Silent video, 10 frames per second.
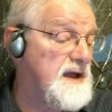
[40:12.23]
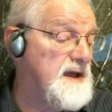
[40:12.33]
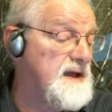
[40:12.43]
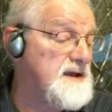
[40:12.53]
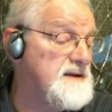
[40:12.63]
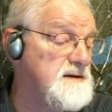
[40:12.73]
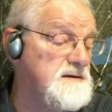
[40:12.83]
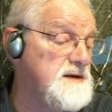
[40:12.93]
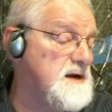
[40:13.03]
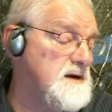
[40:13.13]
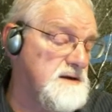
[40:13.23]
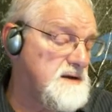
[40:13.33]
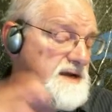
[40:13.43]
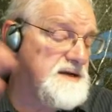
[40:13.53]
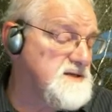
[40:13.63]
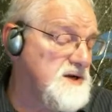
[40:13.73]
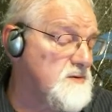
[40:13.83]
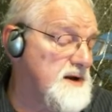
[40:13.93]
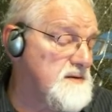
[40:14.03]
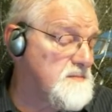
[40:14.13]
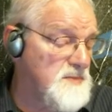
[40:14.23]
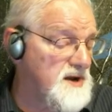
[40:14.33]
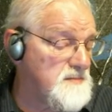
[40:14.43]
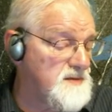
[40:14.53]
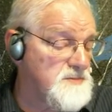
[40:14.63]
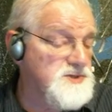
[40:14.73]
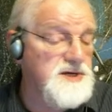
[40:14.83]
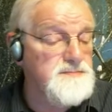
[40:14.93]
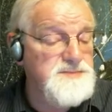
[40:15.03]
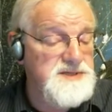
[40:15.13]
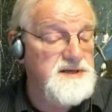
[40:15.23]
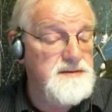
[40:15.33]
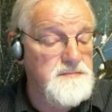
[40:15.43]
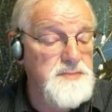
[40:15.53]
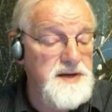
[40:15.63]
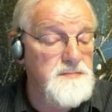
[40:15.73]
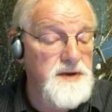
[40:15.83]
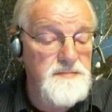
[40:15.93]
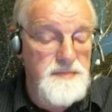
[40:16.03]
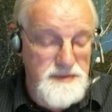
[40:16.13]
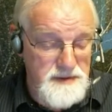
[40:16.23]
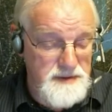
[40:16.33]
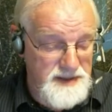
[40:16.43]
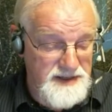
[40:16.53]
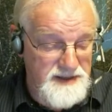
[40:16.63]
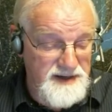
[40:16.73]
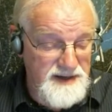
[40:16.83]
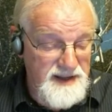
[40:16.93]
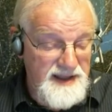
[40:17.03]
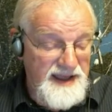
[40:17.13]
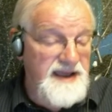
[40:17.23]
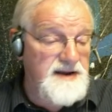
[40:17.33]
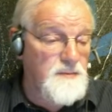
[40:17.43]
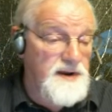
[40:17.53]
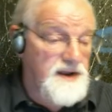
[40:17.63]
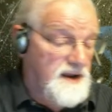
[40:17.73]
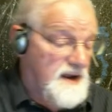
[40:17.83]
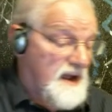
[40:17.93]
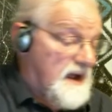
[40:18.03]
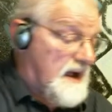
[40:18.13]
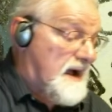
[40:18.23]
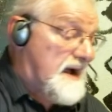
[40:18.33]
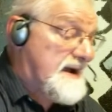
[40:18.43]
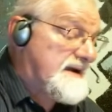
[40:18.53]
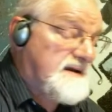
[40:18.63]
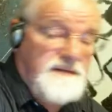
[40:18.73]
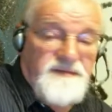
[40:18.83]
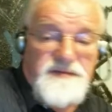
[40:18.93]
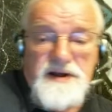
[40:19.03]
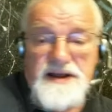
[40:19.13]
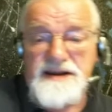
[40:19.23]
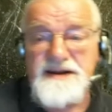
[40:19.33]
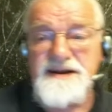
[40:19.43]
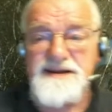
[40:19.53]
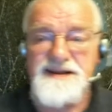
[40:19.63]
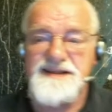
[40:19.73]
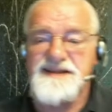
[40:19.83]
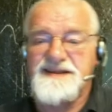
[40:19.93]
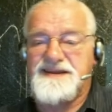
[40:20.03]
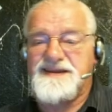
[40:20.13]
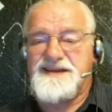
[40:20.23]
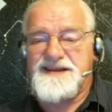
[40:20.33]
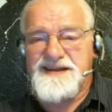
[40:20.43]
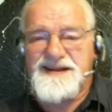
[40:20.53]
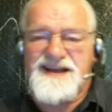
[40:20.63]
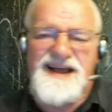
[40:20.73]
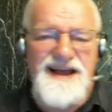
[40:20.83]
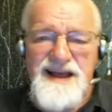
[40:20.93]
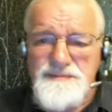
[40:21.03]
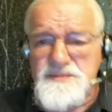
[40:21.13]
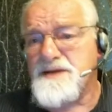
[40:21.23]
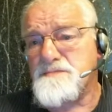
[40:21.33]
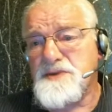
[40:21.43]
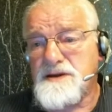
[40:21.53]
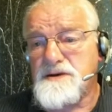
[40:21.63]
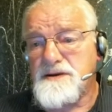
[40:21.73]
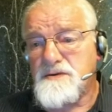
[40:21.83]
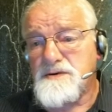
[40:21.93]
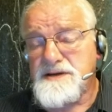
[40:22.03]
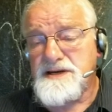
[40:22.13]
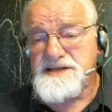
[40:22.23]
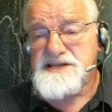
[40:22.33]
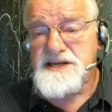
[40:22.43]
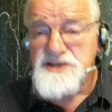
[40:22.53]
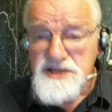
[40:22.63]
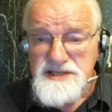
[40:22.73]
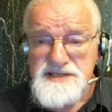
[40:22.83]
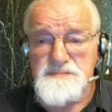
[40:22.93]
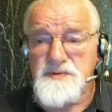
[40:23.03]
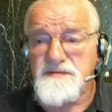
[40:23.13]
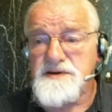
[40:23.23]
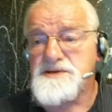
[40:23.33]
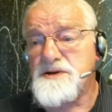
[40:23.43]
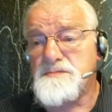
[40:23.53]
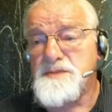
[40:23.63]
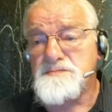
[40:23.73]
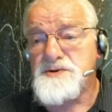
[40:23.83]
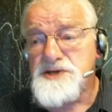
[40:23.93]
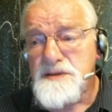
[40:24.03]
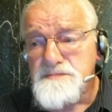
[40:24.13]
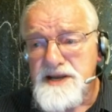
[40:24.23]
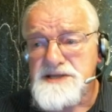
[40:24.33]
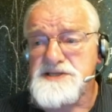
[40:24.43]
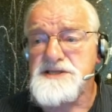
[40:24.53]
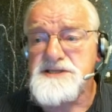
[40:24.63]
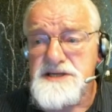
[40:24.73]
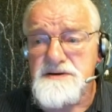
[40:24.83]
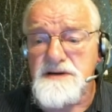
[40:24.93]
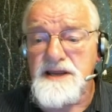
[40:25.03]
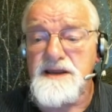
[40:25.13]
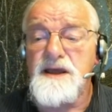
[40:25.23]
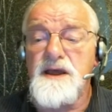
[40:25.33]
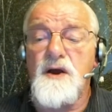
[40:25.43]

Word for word: And, you know, I guess go out, buy memberships, and be a member. And anyway, I find I'm not big on organizations and professional membership necessarily.